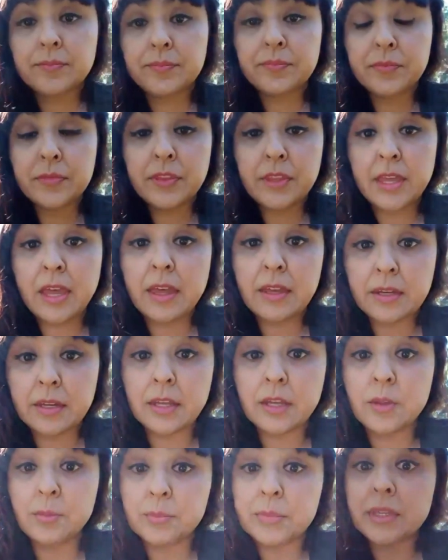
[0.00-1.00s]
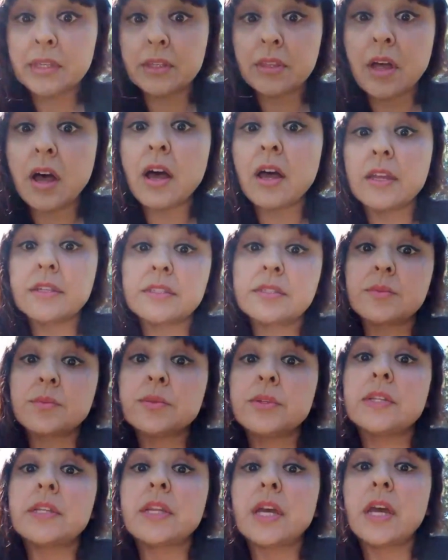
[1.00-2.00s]
that helped me a lot
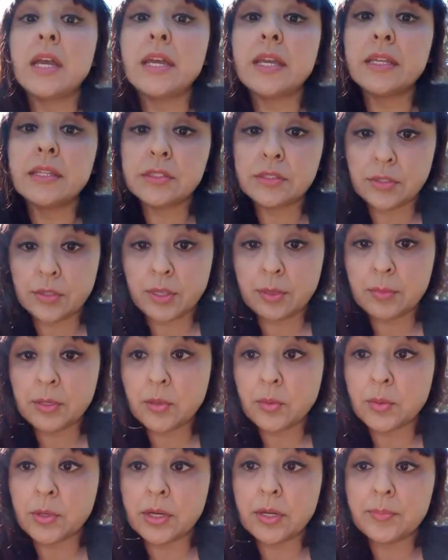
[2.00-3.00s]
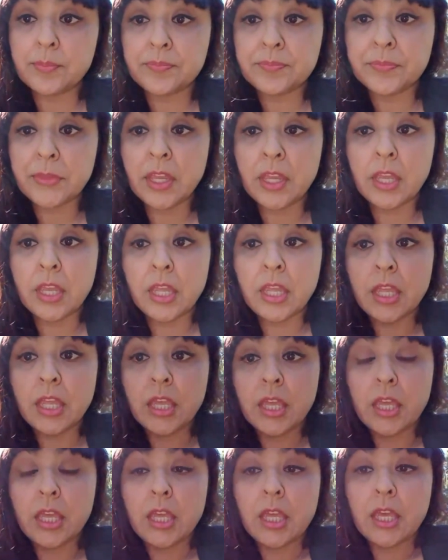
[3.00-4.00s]
when I took him to court.
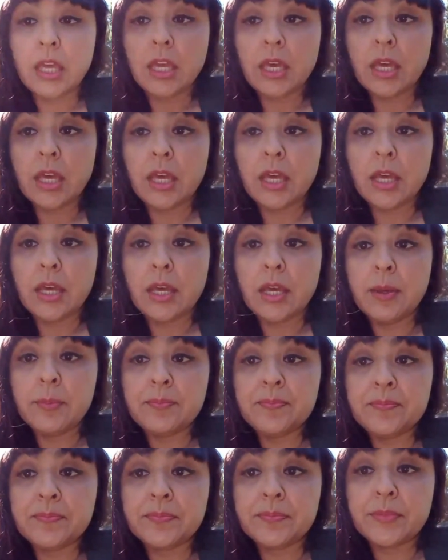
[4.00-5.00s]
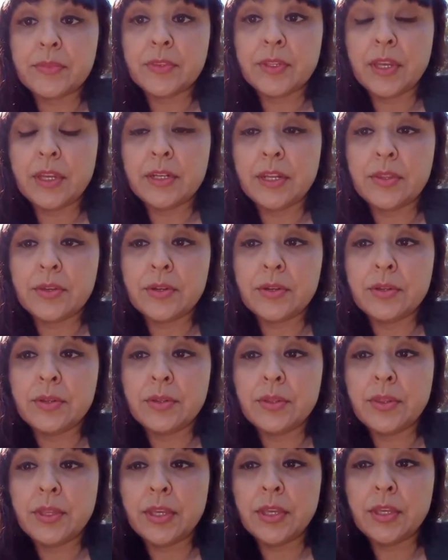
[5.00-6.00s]
Another
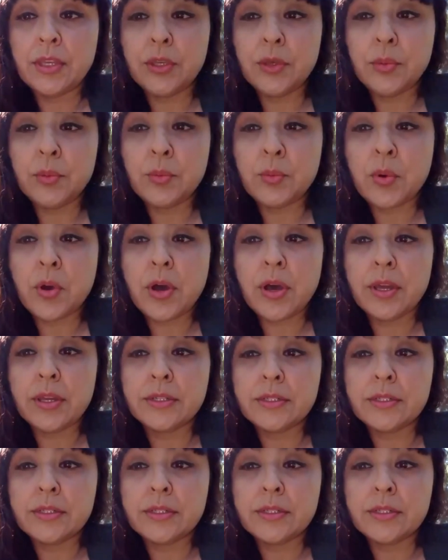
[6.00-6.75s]
thing you want